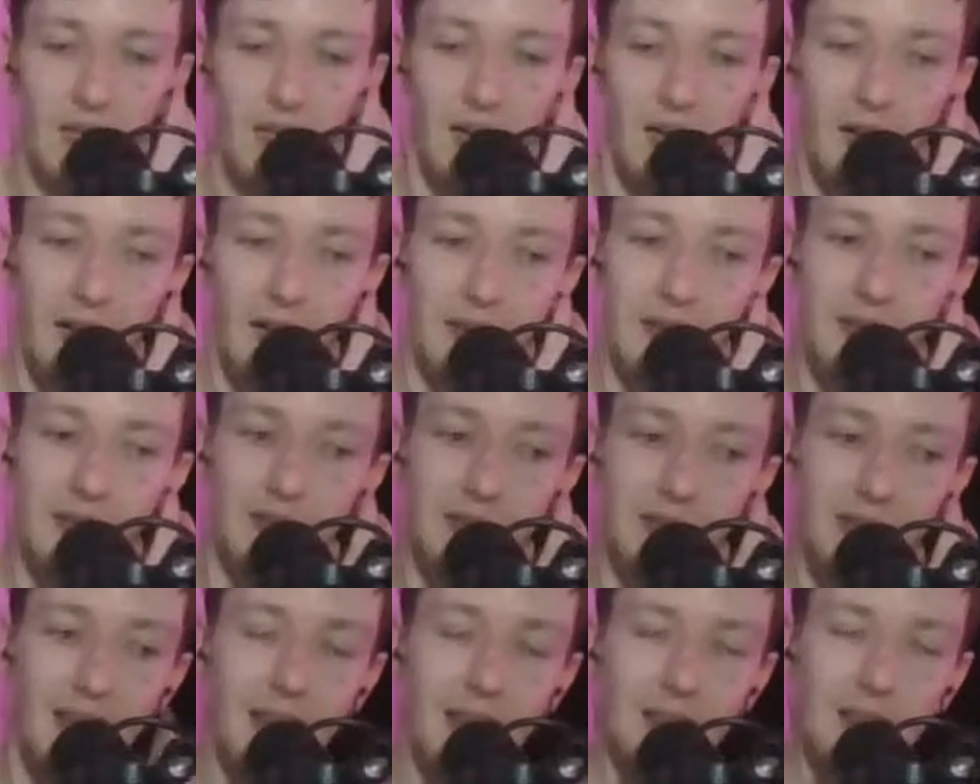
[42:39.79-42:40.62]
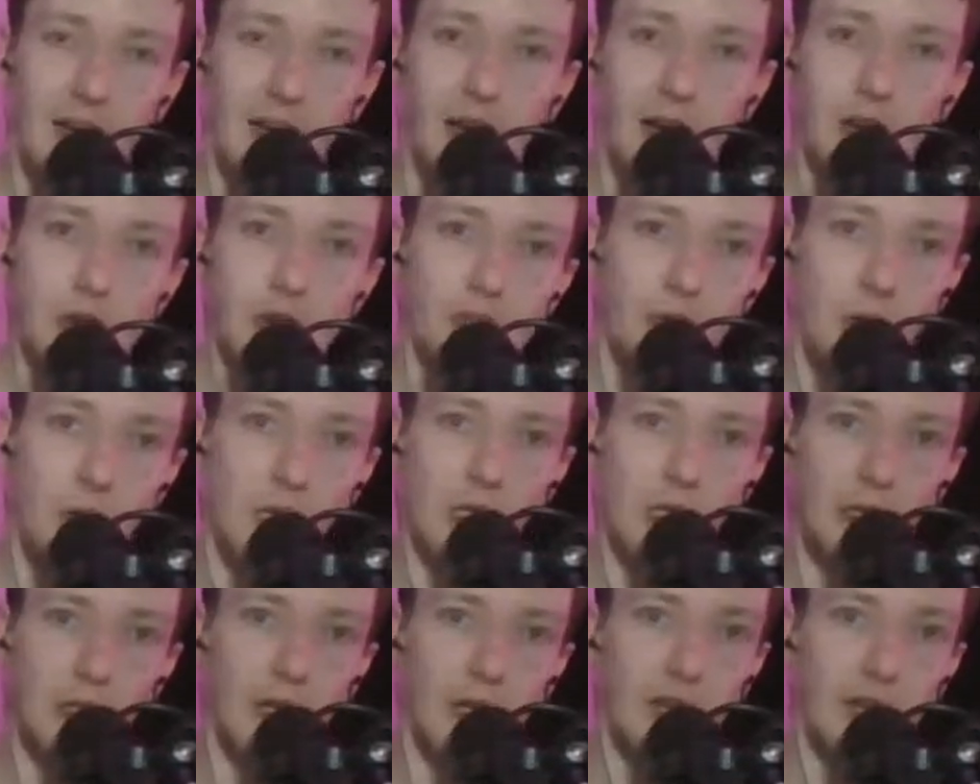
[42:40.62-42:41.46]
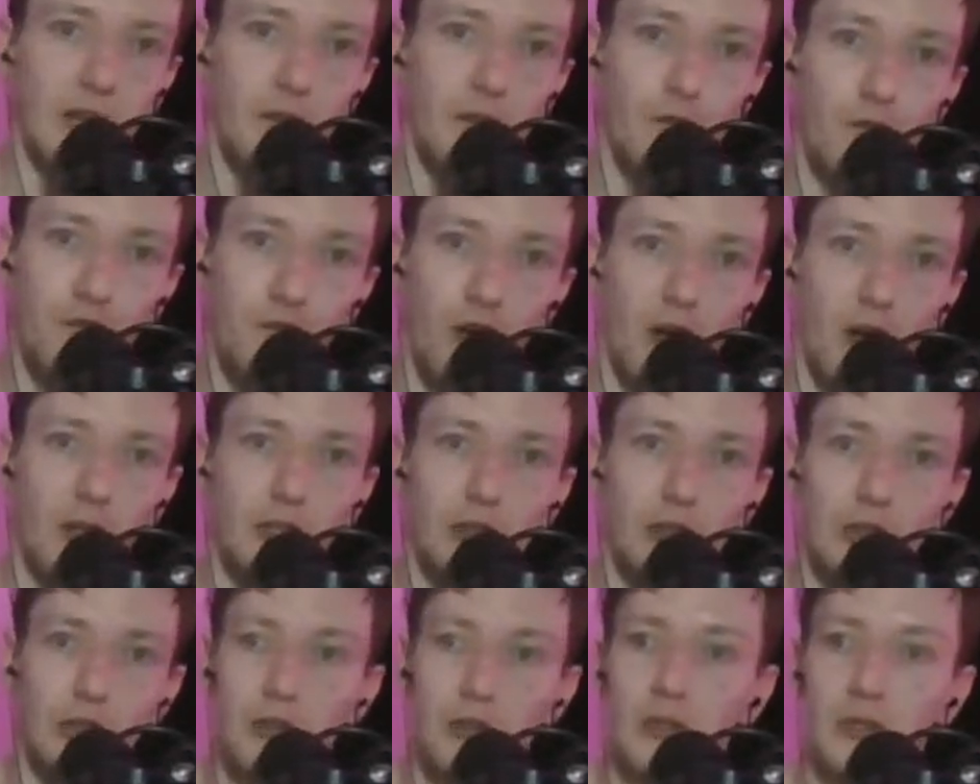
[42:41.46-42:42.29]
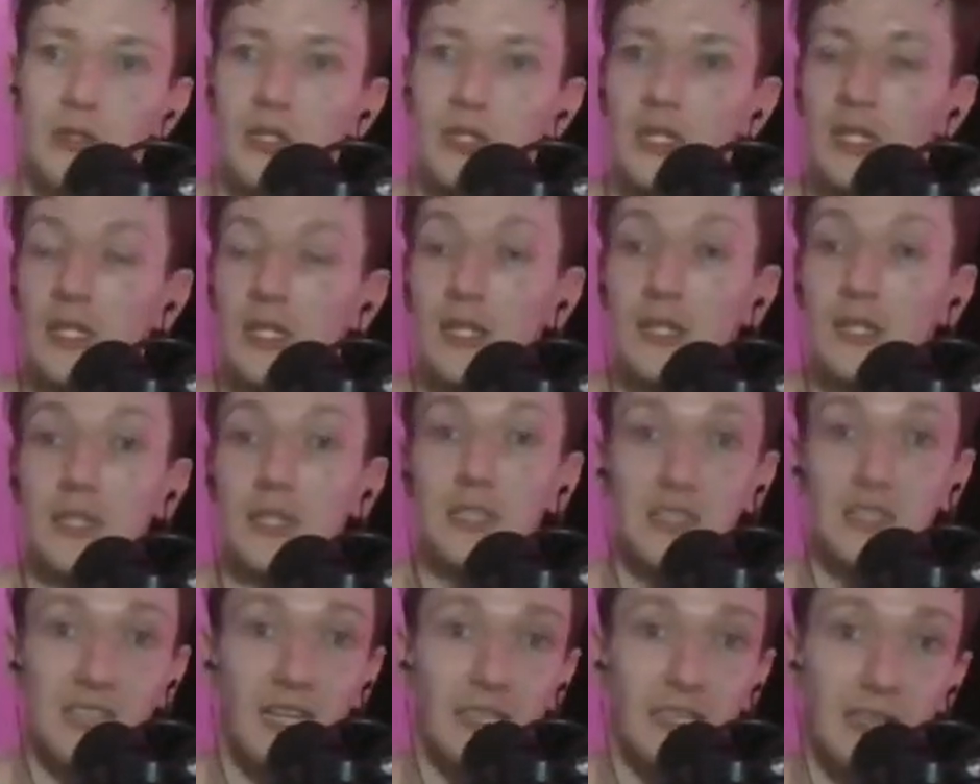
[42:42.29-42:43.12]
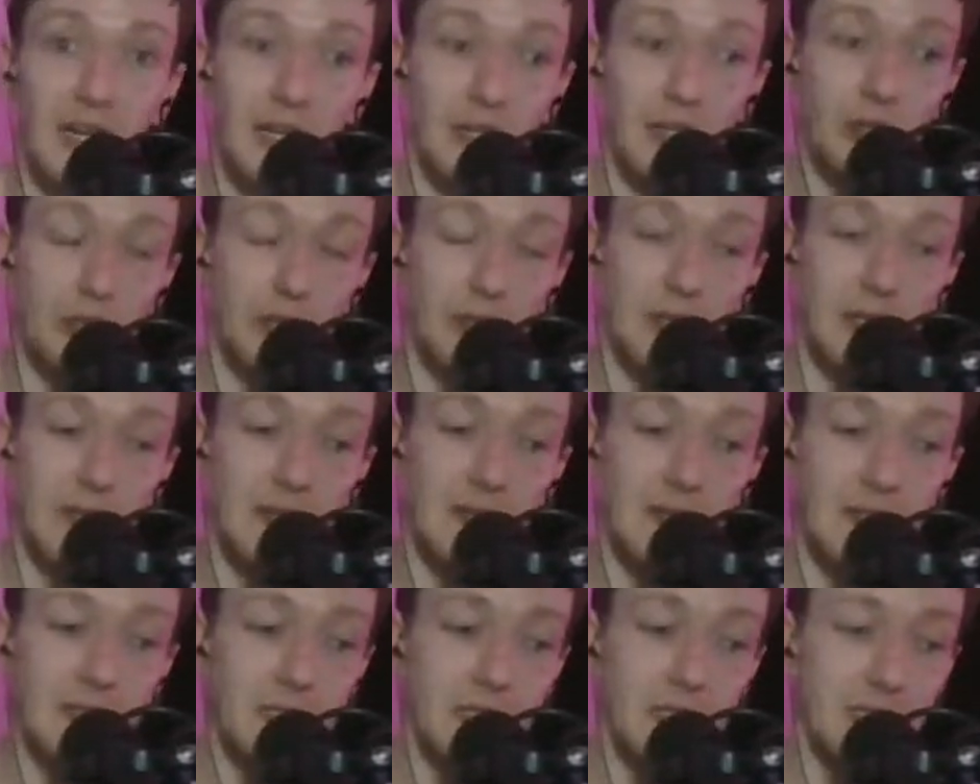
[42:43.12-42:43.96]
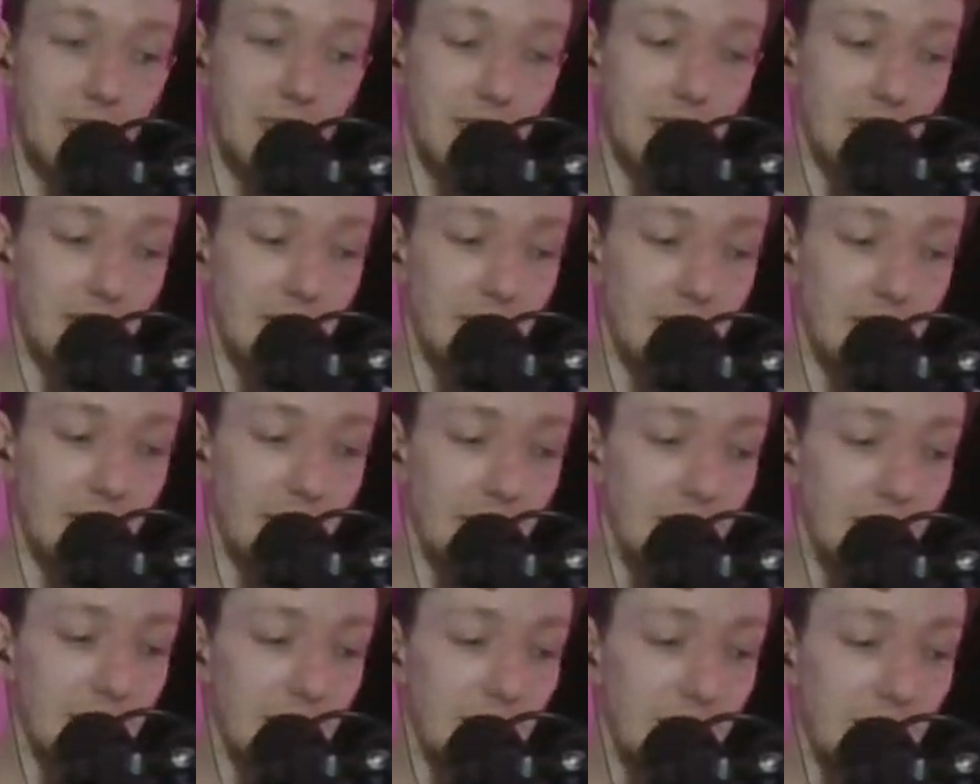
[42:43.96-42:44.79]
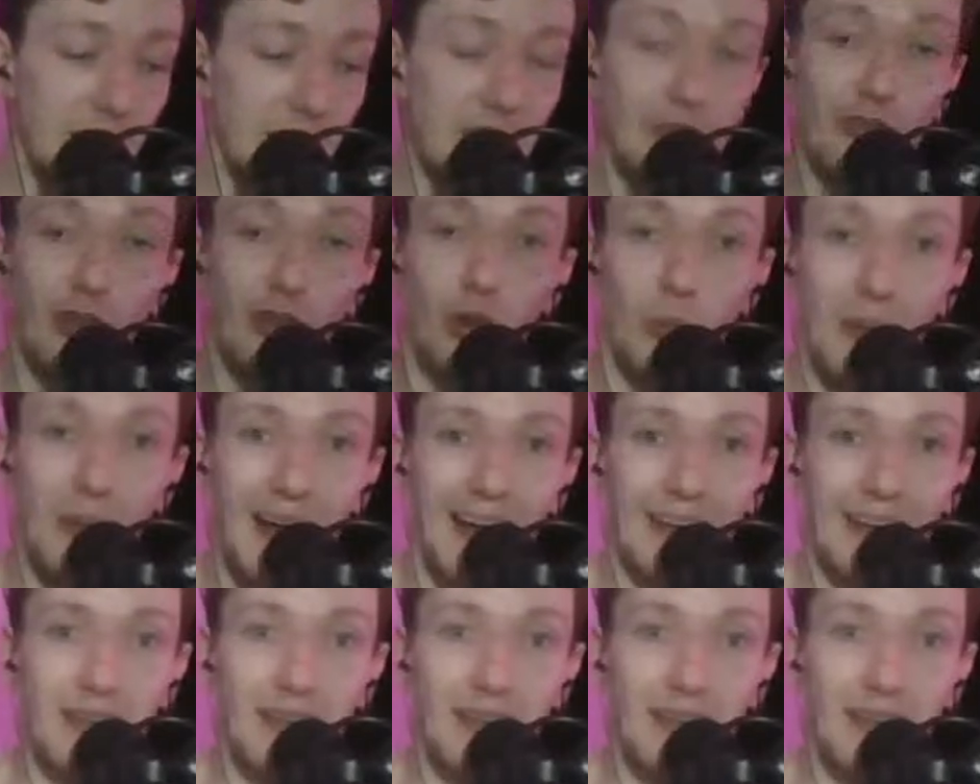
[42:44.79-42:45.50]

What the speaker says: And Netanyahu probably went, fuck you, because Netanyahu is a evil man.